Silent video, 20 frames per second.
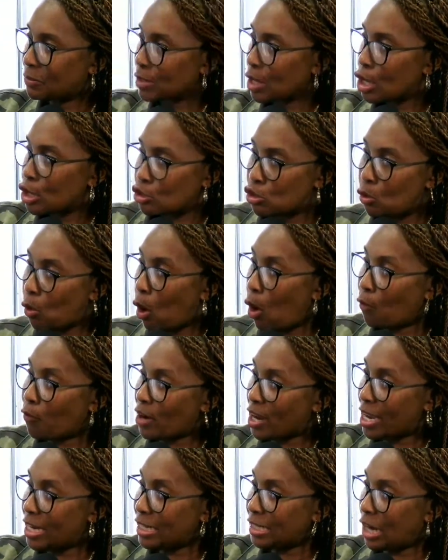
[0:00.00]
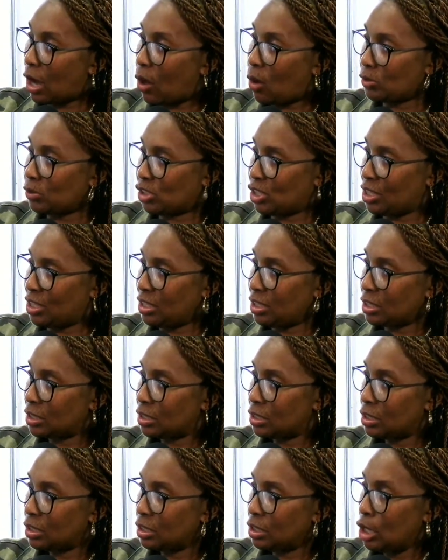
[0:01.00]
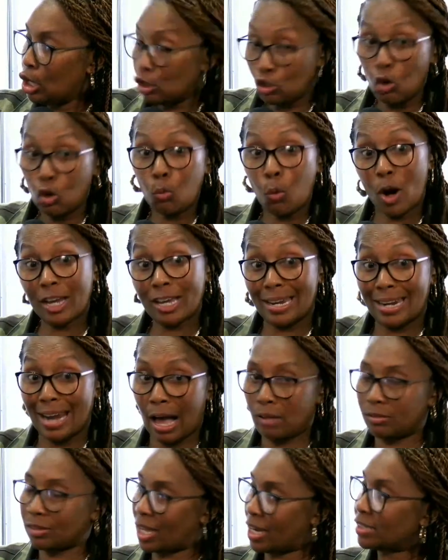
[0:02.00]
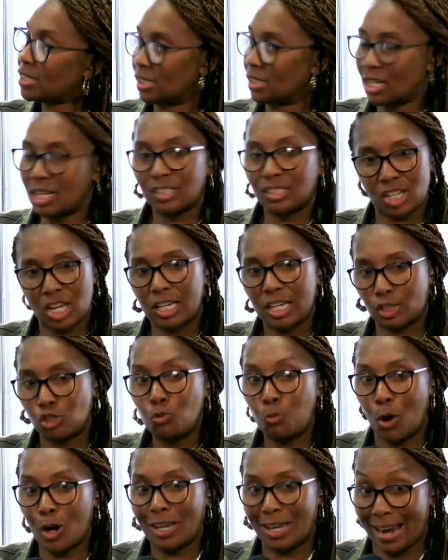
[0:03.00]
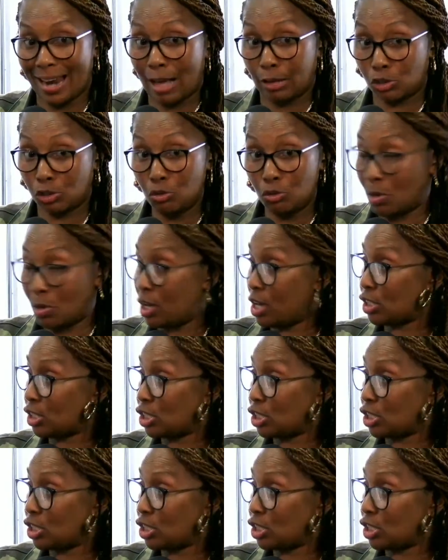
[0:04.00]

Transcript: You overindulging. You working out. There's a such thing as you working out too much.